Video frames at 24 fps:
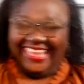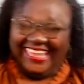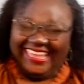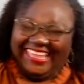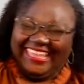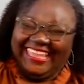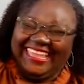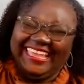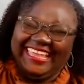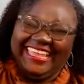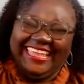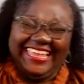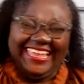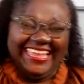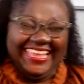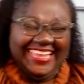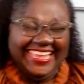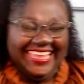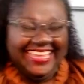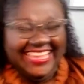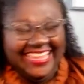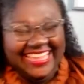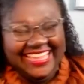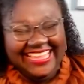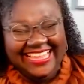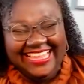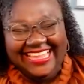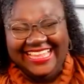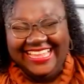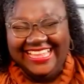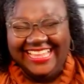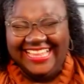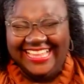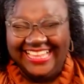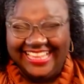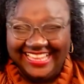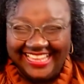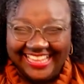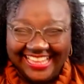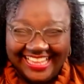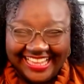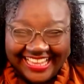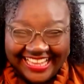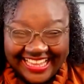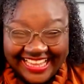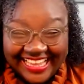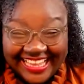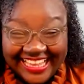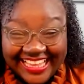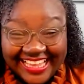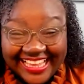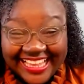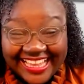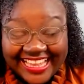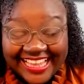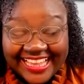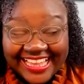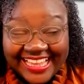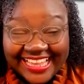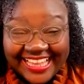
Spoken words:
(not speaking)